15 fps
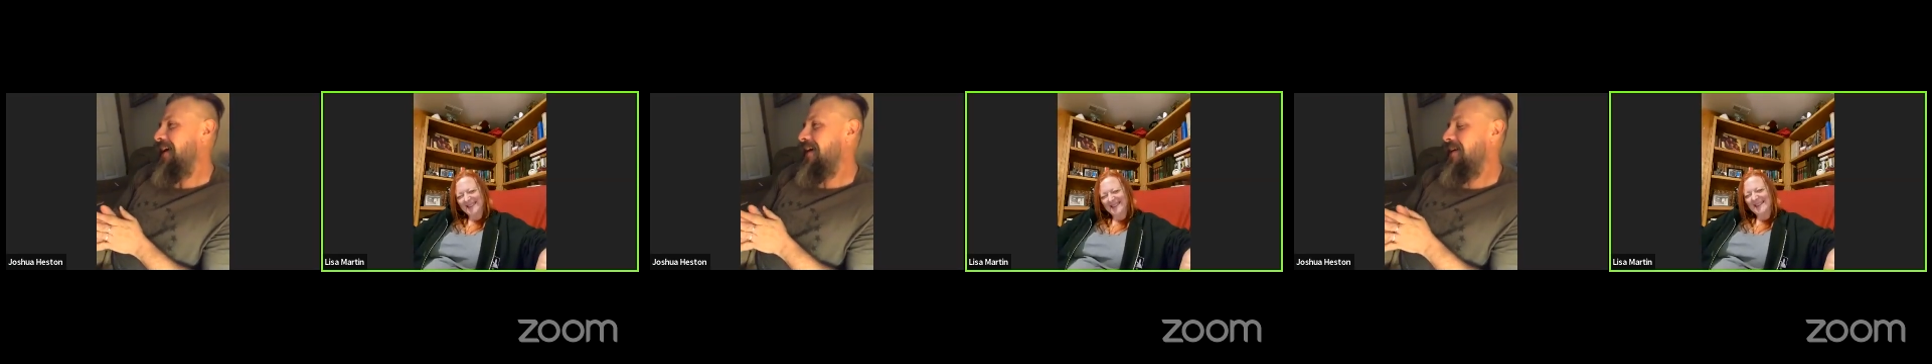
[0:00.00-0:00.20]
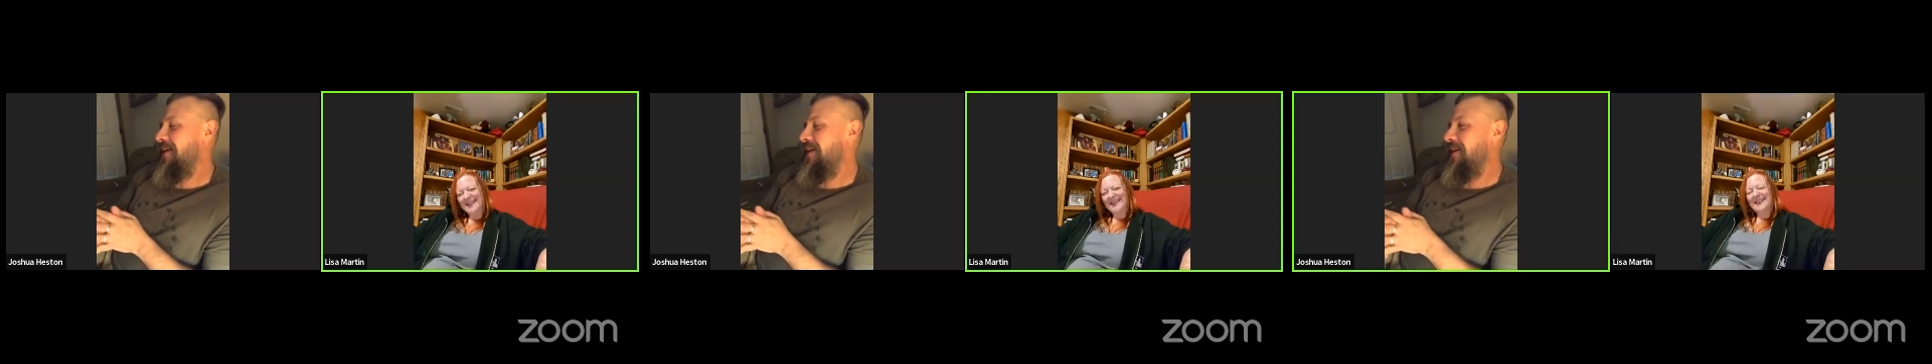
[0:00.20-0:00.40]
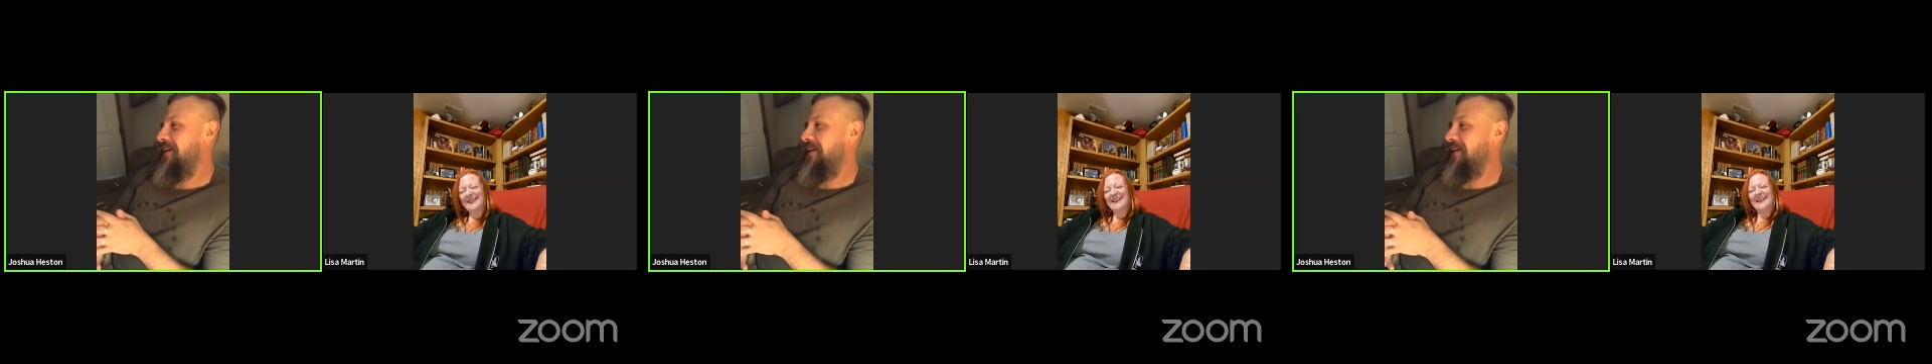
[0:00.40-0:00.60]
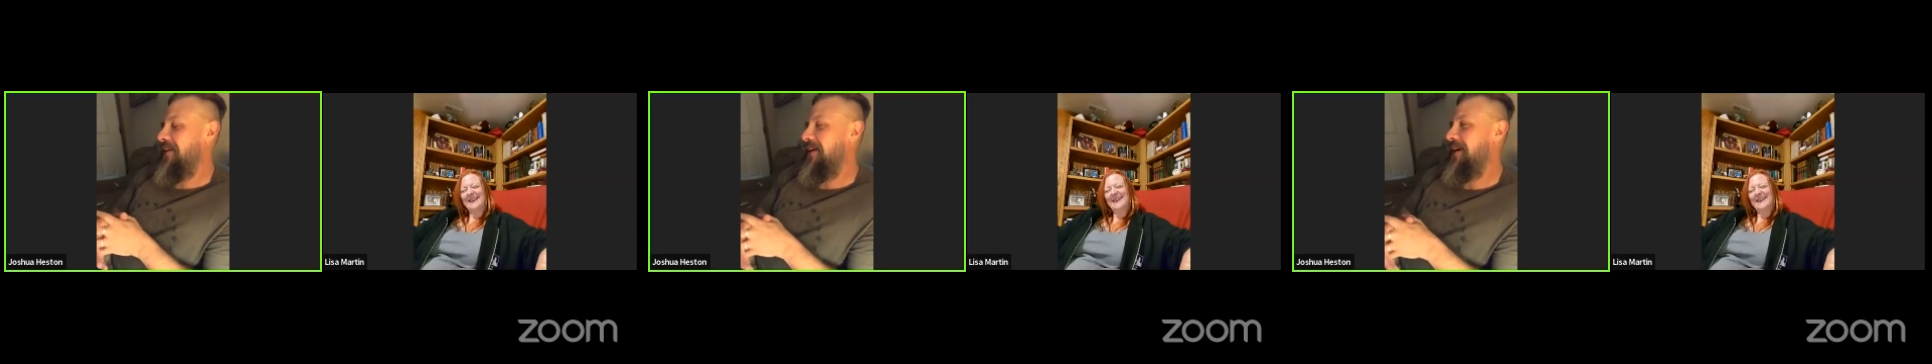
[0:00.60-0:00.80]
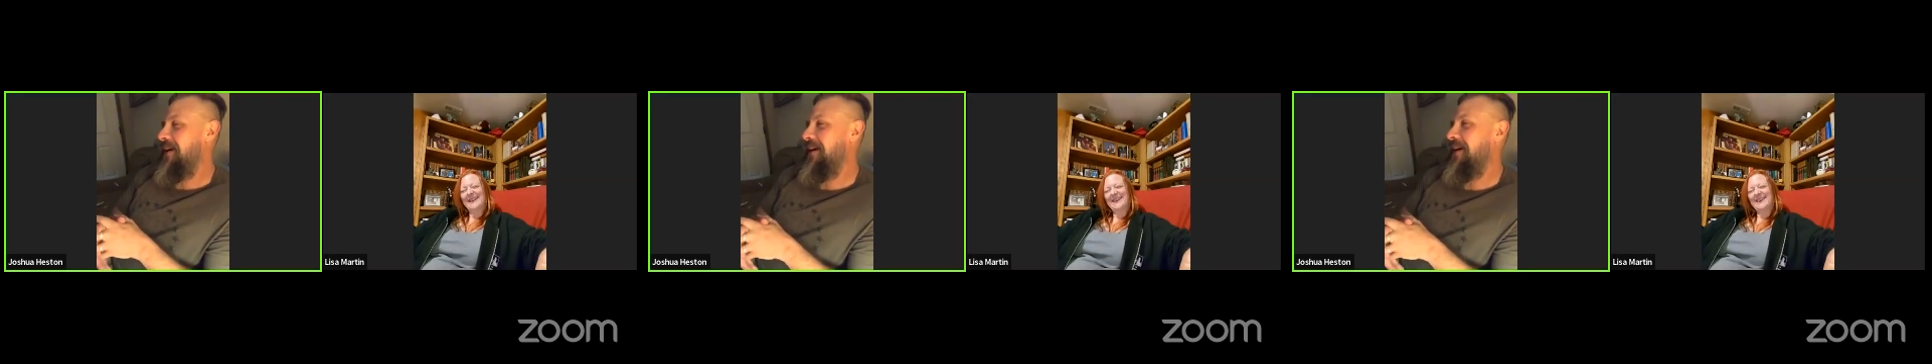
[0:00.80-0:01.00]
Oh,
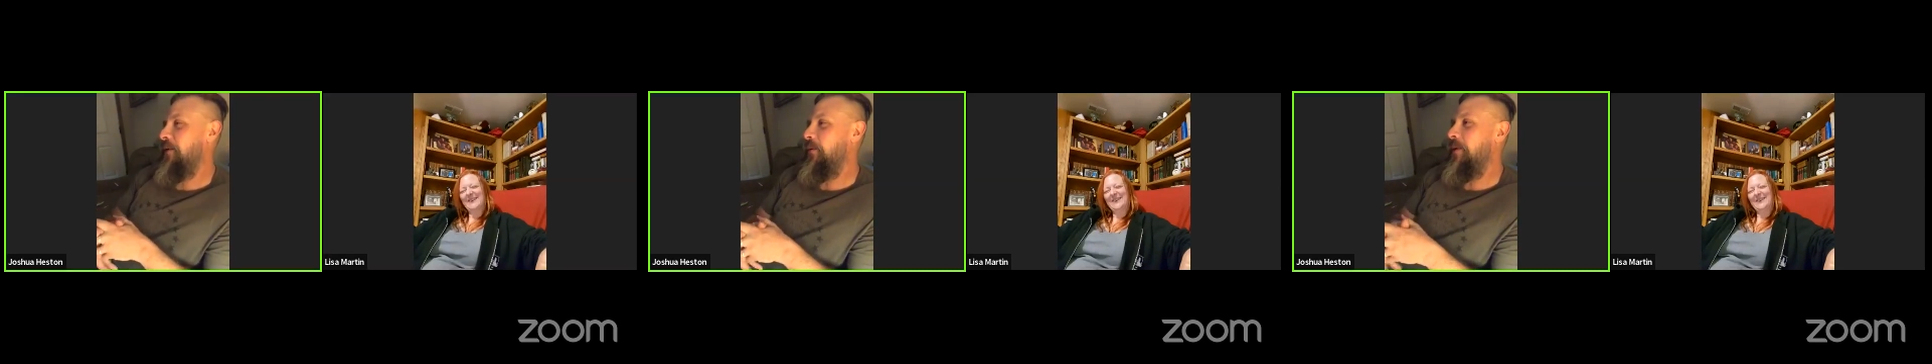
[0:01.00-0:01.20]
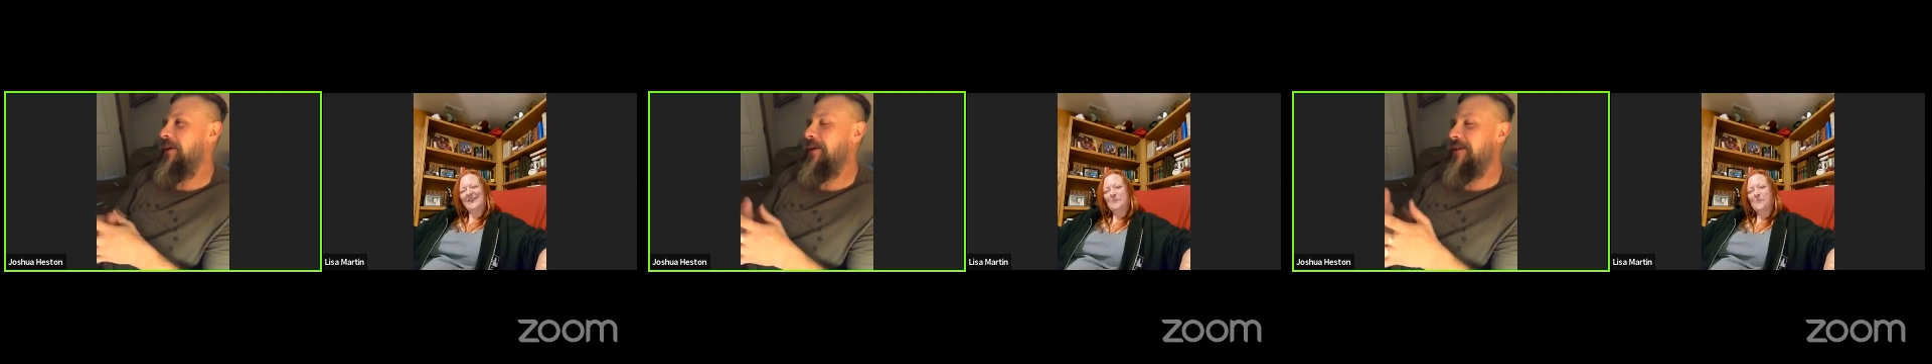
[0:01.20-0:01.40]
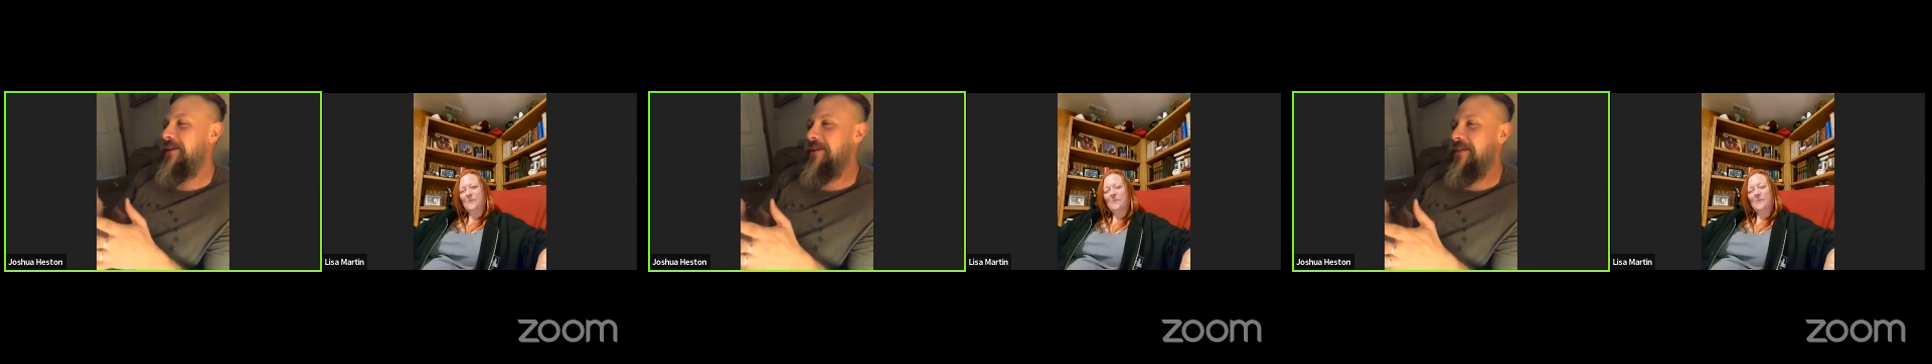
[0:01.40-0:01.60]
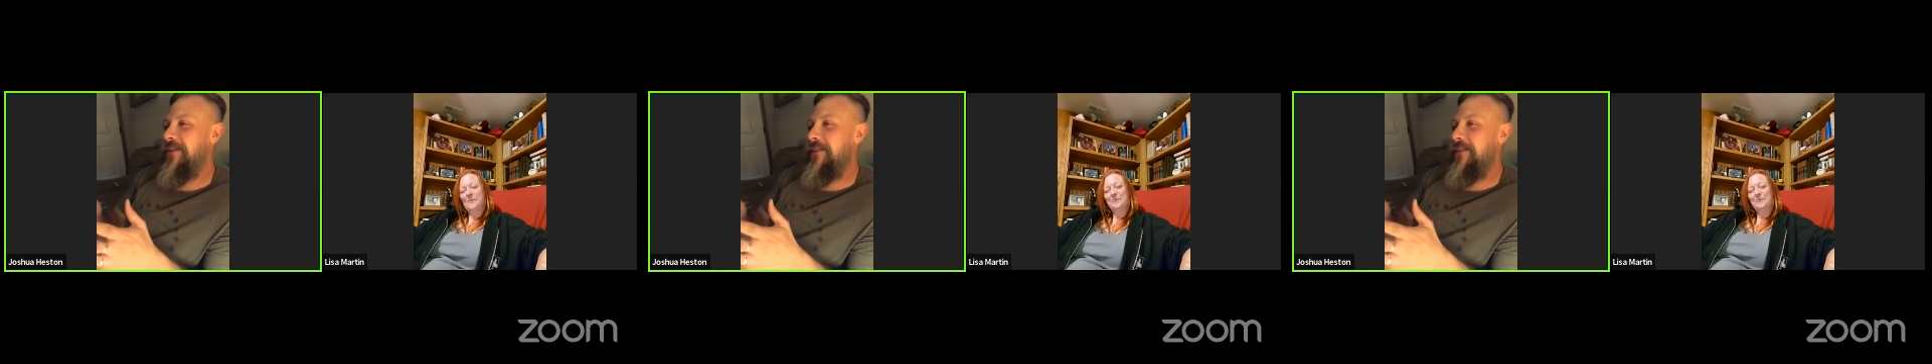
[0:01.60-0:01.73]
we are